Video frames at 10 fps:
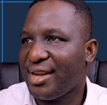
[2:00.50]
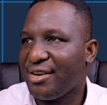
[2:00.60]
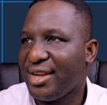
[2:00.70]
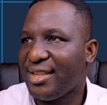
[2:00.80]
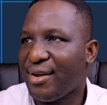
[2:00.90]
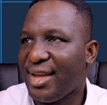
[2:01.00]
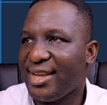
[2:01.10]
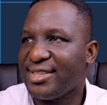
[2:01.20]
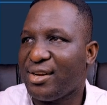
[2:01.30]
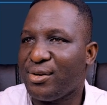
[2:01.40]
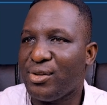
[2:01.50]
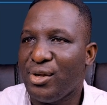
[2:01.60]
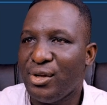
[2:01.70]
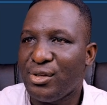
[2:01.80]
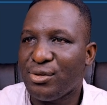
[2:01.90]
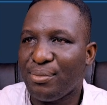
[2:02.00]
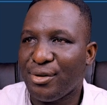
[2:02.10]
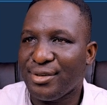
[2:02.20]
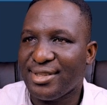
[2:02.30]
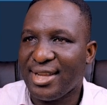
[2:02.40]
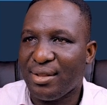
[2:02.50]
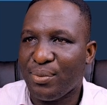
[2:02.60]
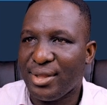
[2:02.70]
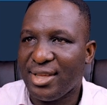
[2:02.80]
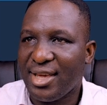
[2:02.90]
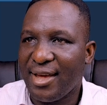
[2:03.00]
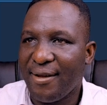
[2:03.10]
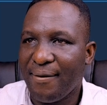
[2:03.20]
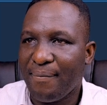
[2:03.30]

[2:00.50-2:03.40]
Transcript: and create our hexagon. So I'm going to start with here,